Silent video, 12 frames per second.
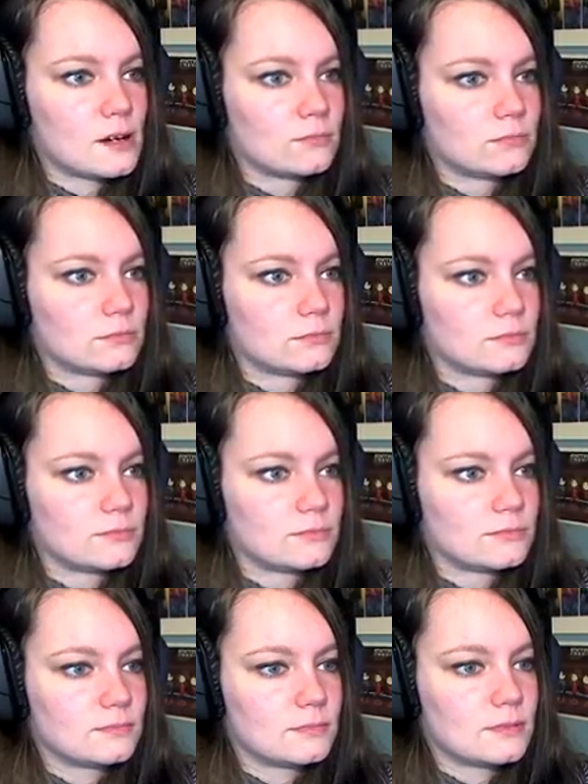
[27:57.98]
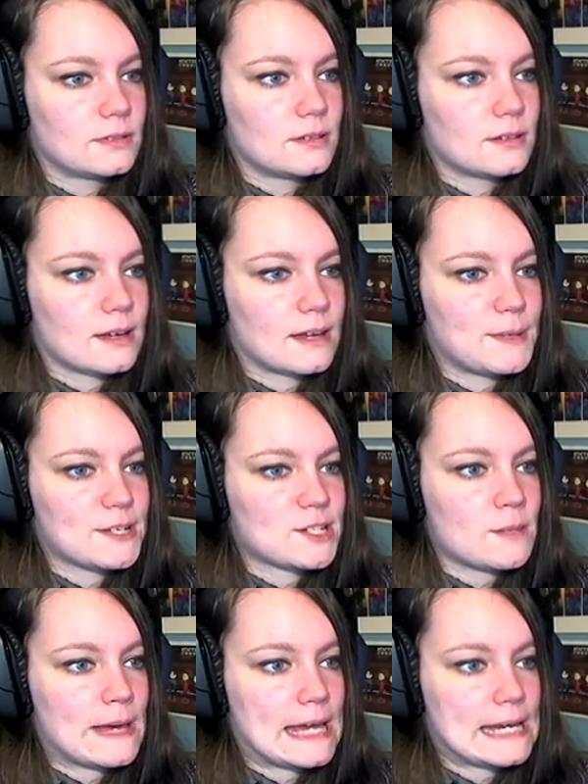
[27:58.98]
Oh. Gotta push
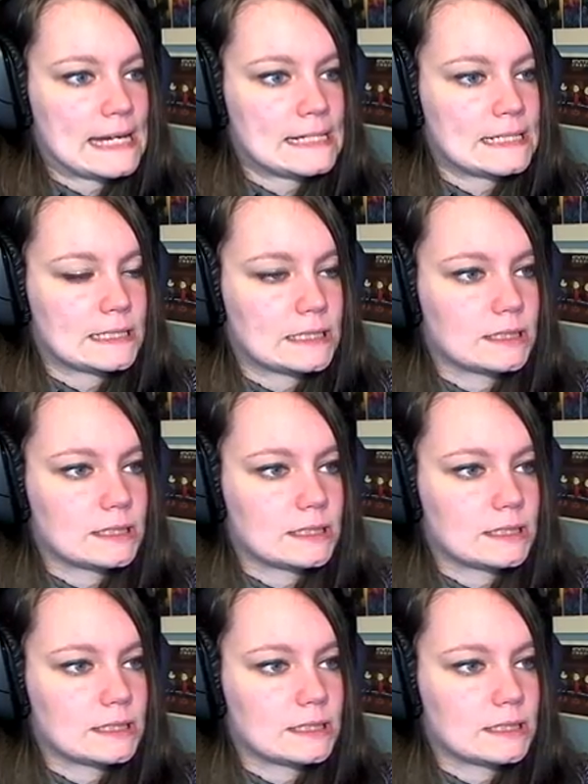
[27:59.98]
the button.